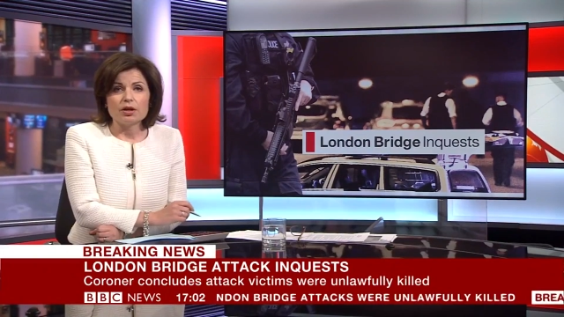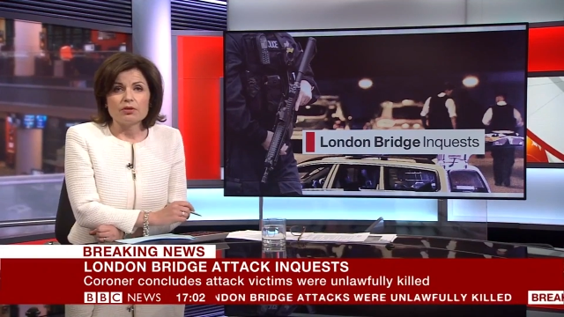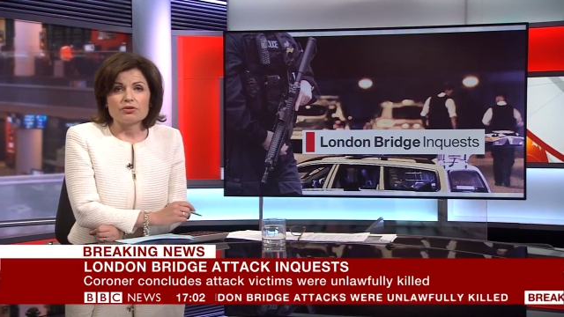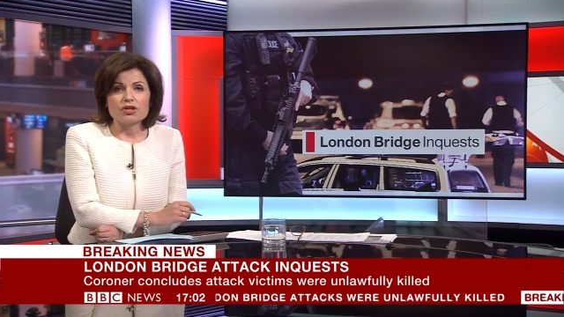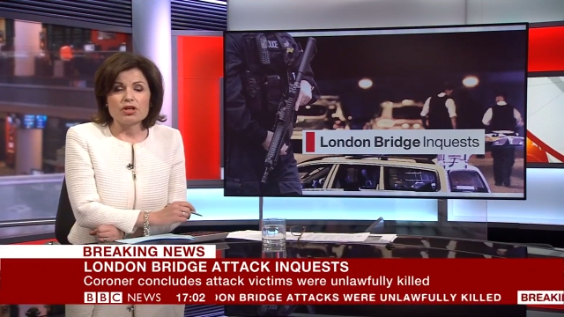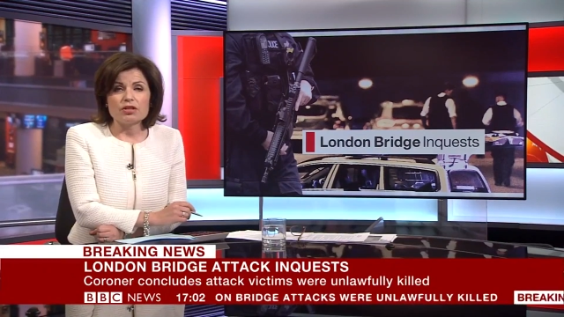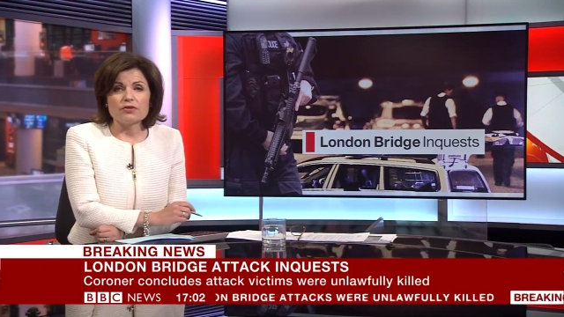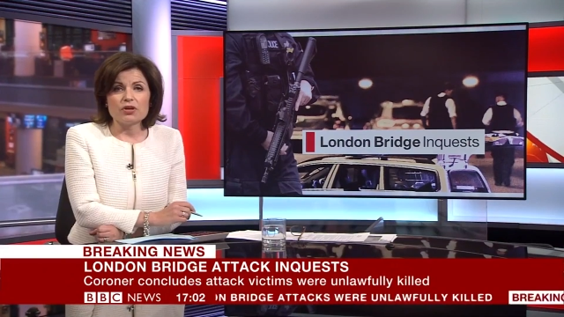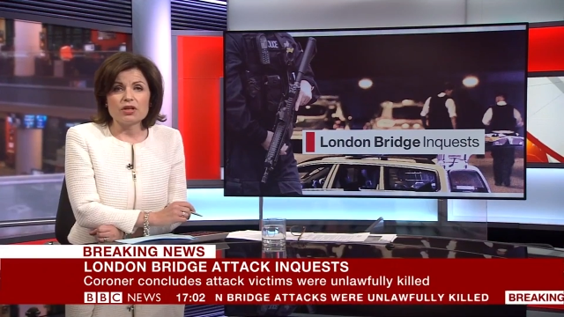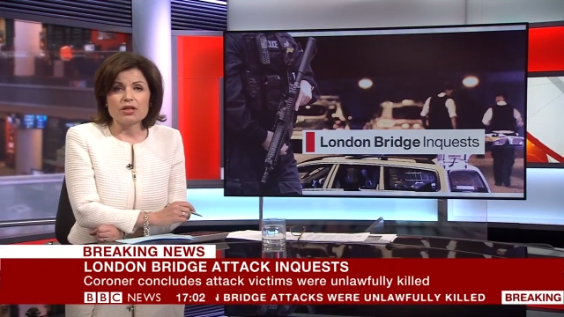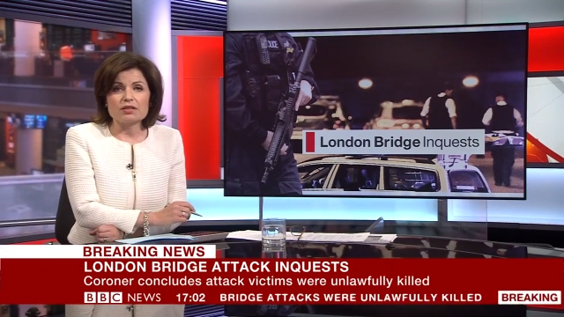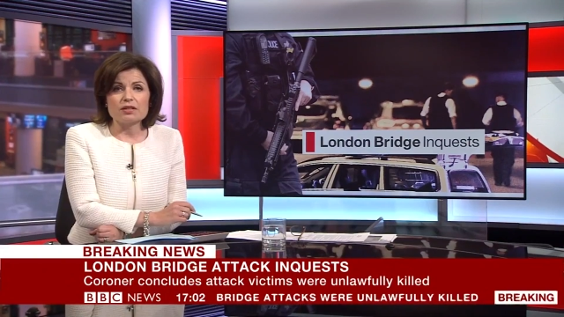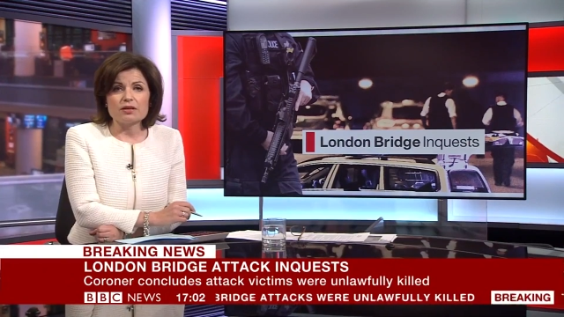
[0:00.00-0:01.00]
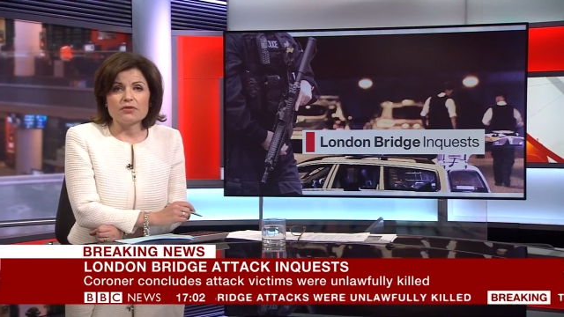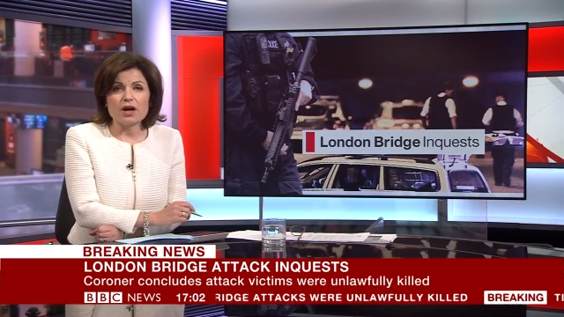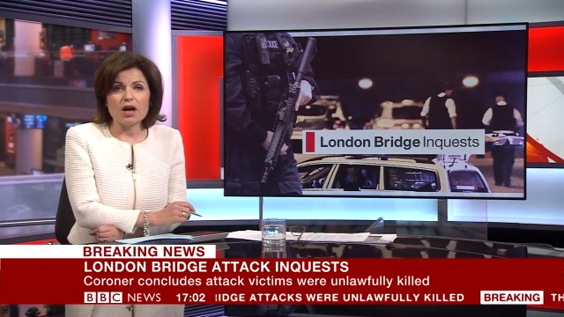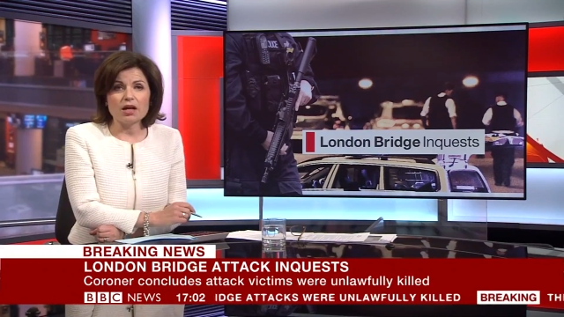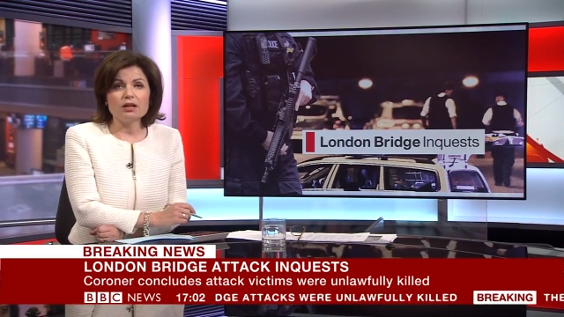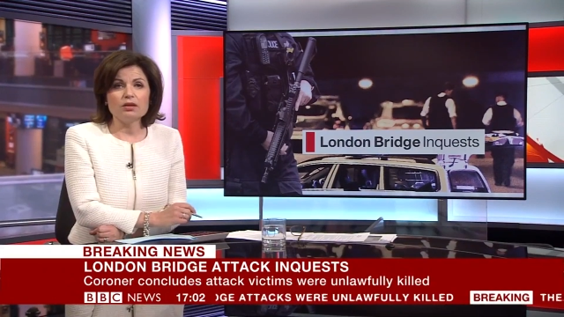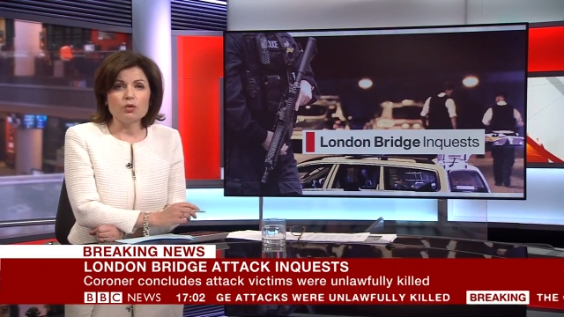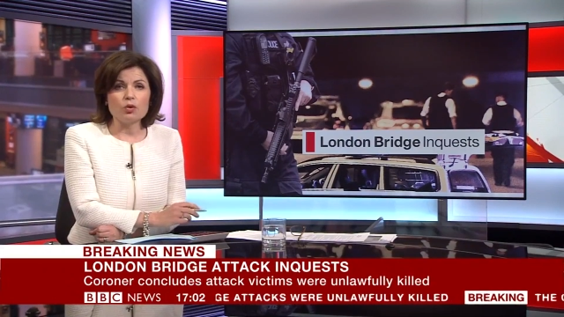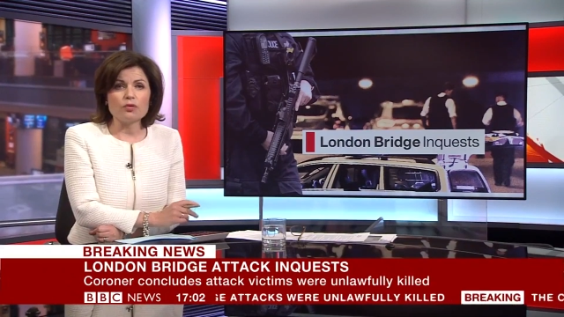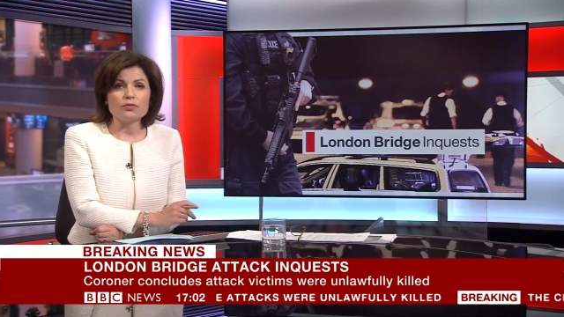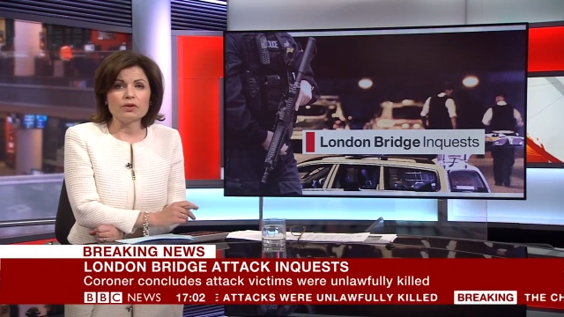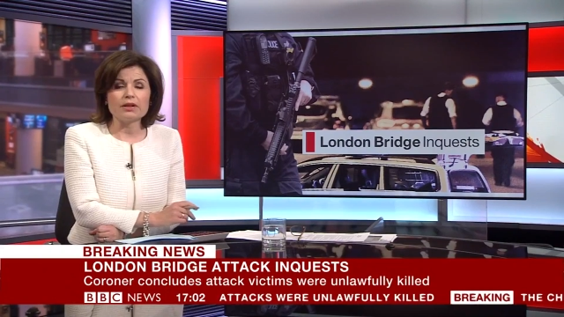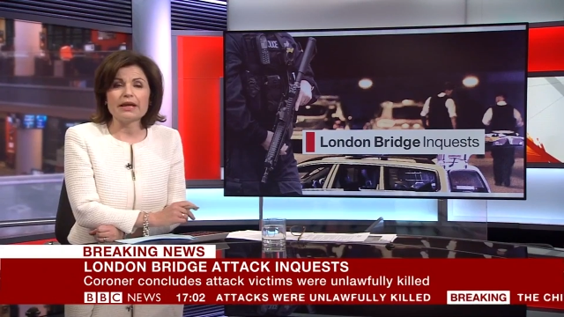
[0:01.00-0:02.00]
returned verdicts of
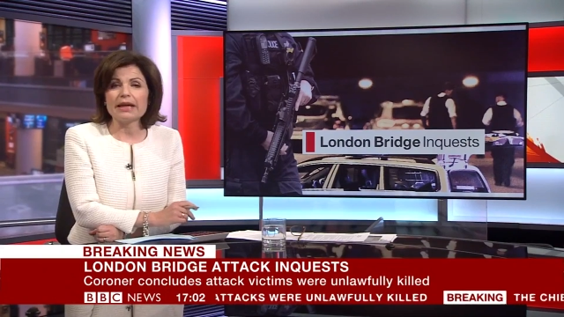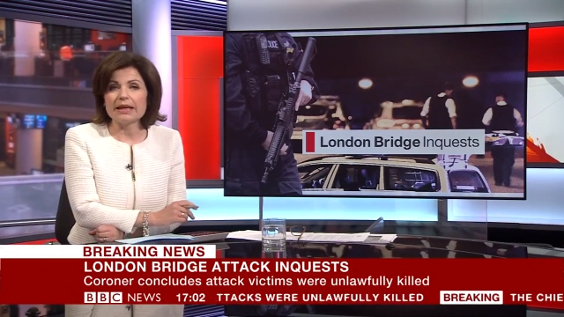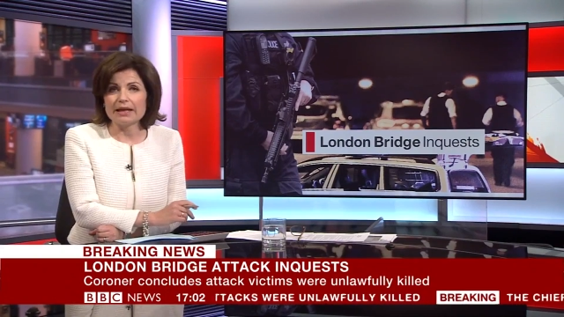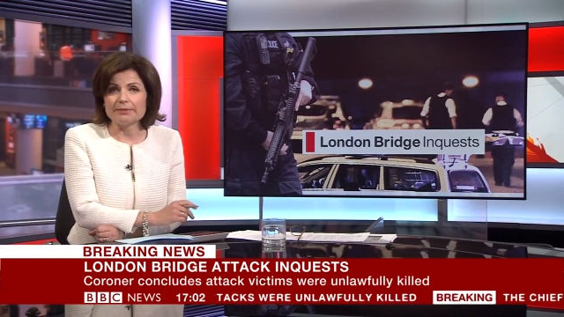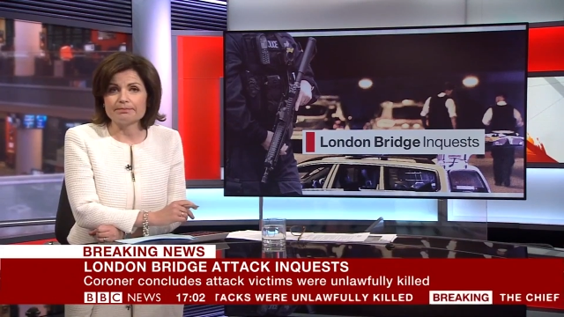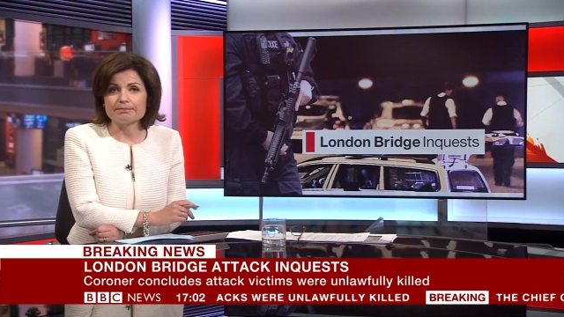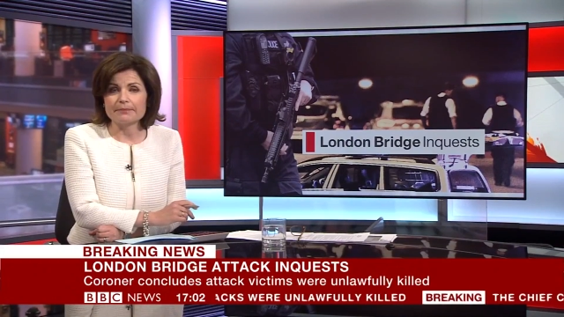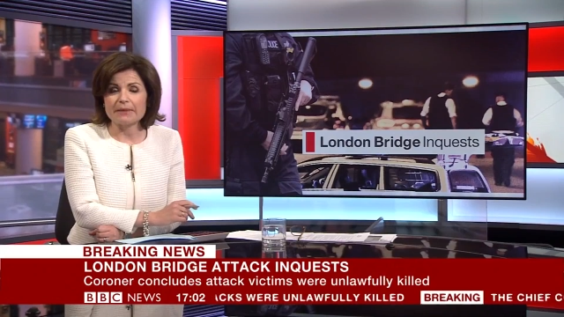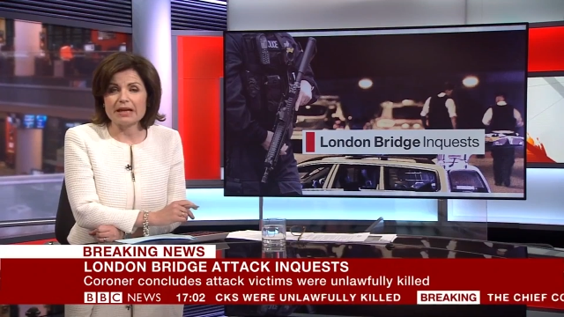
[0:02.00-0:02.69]
unlawful killing.